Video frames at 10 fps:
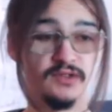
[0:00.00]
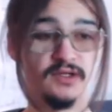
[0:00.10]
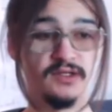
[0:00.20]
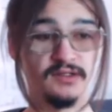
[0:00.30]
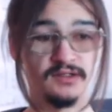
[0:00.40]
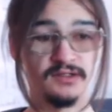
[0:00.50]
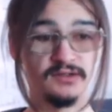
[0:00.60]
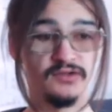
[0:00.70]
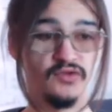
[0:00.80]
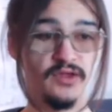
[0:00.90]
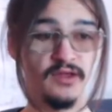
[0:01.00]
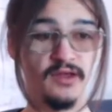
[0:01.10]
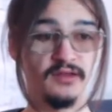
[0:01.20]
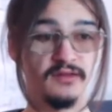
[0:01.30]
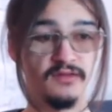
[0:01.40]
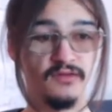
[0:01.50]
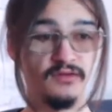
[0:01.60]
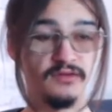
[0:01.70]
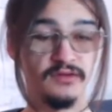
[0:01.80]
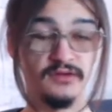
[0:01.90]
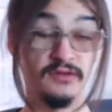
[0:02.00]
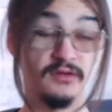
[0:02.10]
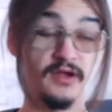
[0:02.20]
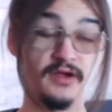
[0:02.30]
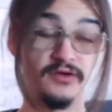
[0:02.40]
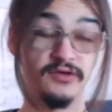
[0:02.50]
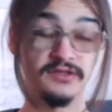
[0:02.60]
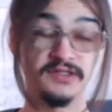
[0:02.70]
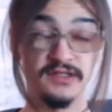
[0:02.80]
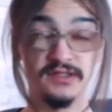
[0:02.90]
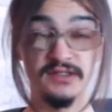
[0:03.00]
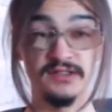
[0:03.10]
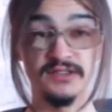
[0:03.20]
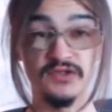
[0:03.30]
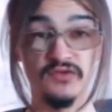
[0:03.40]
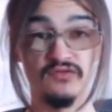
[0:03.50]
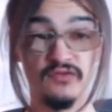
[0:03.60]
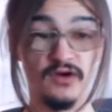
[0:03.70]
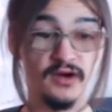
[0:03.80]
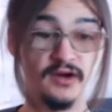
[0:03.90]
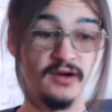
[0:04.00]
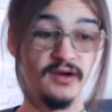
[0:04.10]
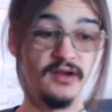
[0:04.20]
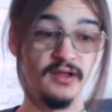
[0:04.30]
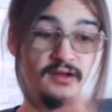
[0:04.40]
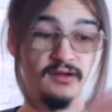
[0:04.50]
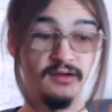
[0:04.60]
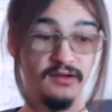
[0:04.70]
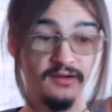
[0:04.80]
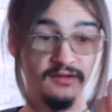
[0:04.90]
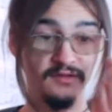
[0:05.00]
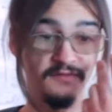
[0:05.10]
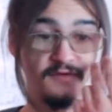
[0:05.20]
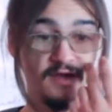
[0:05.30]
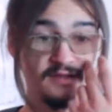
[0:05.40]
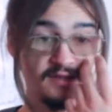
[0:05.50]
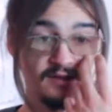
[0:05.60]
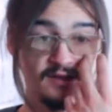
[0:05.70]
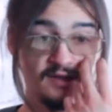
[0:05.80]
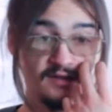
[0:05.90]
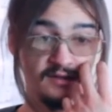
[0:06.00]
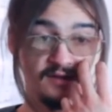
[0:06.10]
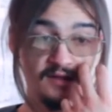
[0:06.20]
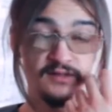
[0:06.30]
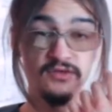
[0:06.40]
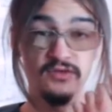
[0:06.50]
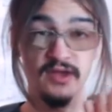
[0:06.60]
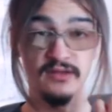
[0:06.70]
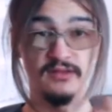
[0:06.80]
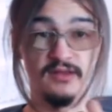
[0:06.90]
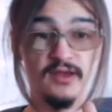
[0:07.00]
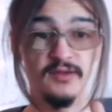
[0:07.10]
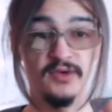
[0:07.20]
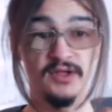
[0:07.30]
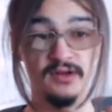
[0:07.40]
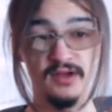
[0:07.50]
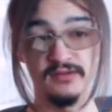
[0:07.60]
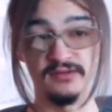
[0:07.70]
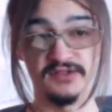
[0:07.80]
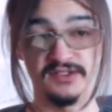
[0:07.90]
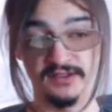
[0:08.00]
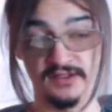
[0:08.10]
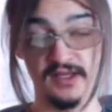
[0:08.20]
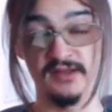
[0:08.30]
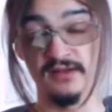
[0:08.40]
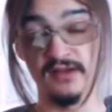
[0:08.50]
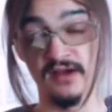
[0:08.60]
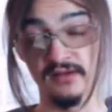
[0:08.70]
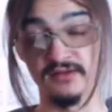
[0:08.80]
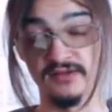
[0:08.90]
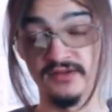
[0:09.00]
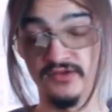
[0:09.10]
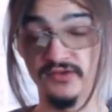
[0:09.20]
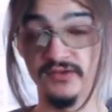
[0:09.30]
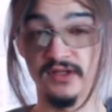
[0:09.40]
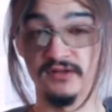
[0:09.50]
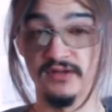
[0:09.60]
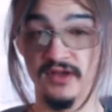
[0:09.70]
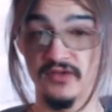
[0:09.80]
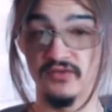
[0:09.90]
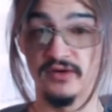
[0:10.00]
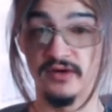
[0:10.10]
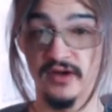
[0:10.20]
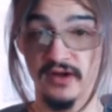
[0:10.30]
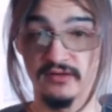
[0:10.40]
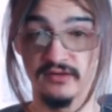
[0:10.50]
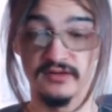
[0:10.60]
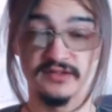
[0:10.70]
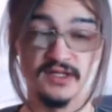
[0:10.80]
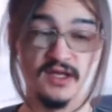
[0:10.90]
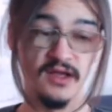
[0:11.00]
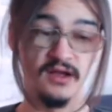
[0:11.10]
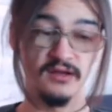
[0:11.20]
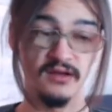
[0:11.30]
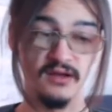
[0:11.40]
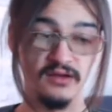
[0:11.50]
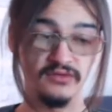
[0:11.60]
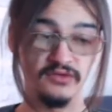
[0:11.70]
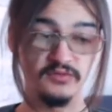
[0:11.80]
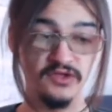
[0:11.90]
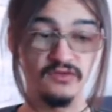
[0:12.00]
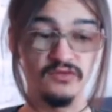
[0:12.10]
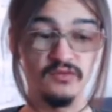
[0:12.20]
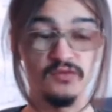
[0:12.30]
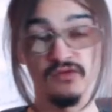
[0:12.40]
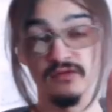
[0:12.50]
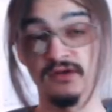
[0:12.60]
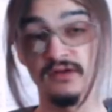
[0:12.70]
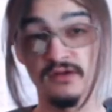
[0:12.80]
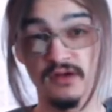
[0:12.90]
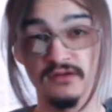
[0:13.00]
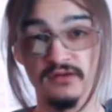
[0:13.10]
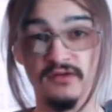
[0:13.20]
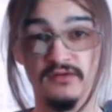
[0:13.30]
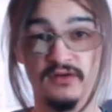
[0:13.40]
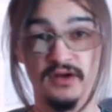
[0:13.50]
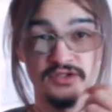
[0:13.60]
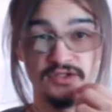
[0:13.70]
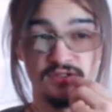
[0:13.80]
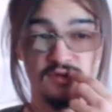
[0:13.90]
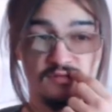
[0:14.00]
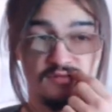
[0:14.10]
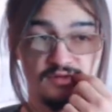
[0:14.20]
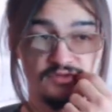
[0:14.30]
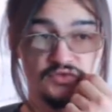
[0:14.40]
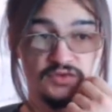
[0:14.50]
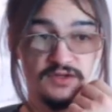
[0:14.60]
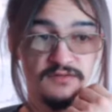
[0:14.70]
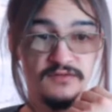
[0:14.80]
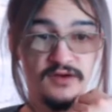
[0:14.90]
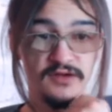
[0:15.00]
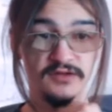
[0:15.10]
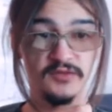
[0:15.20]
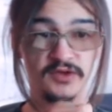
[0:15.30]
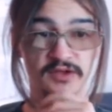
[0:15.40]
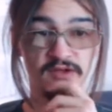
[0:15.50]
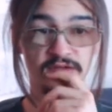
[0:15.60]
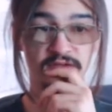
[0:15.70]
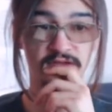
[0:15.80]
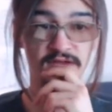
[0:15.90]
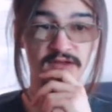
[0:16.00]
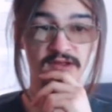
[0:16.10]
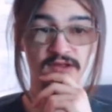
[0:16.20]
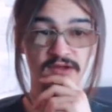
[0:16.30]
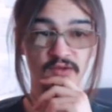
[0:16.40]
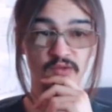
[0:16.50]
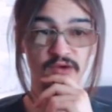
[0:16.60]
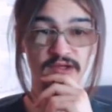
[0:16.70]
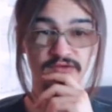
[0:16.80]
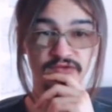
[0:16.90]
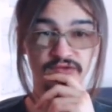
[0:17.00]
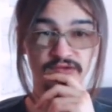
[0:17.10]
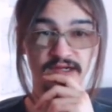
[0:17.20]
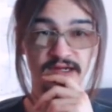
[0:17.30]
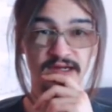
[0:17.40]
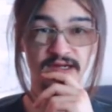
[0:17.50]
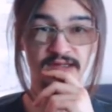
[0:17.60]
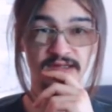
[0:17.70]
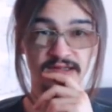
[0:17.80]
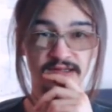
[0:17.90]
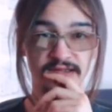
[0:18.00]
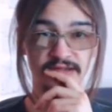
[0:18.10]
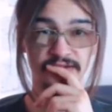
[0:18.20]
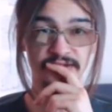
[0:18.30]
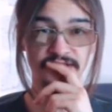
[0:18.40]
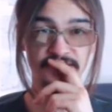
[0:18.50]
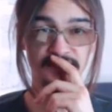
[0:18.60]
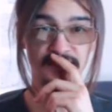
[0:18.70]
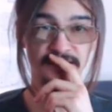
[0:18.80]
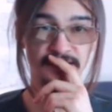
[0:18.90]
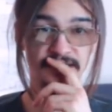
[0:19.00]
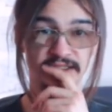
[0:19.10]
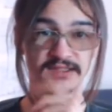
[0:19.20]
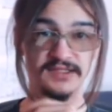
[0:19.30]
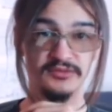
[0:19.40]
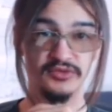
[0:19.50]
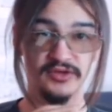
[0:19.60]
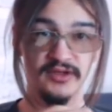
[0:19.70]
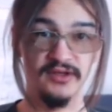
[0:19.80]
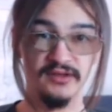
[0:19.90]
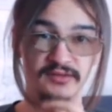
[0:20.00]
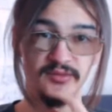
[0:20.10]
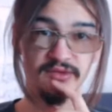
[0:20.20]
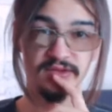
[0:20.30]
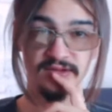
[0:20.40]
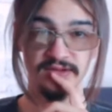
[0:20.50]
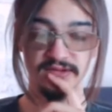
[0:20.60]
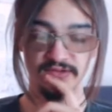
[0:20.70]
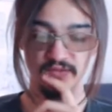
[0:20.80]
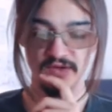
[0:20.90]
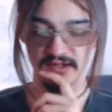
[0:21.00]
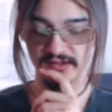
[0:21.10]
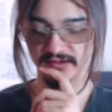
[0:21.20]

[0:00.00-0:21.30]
Like looking at all the errors I did so far, uh, the fact that I did look at them and I understand, I understood that they were errors, allowed me to move in another direction and eventually find my way to God, which is not separate, but it's one